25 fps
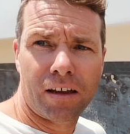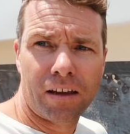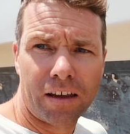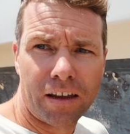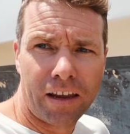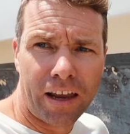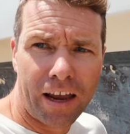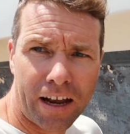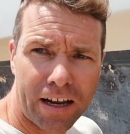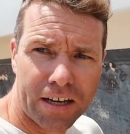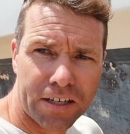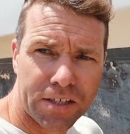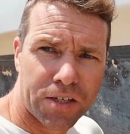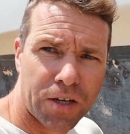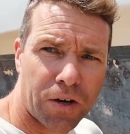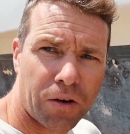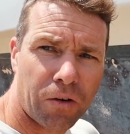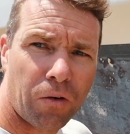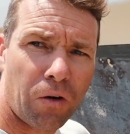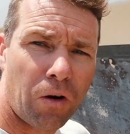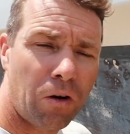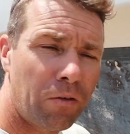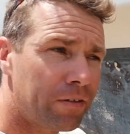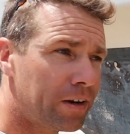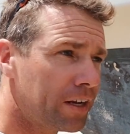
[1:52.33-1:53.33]
Yeah,
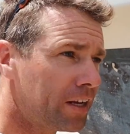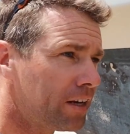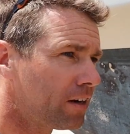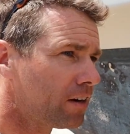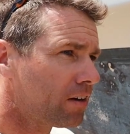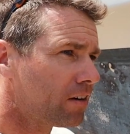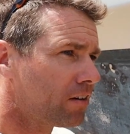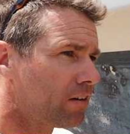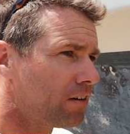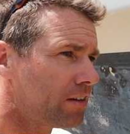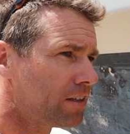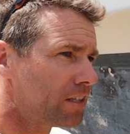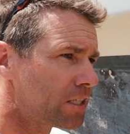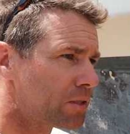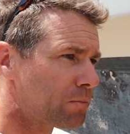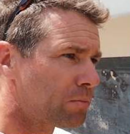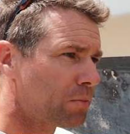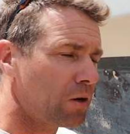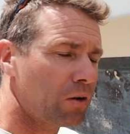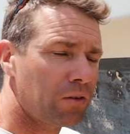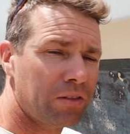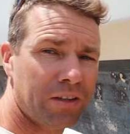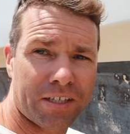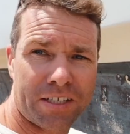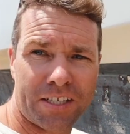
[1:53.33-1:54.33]
so over here on this boat,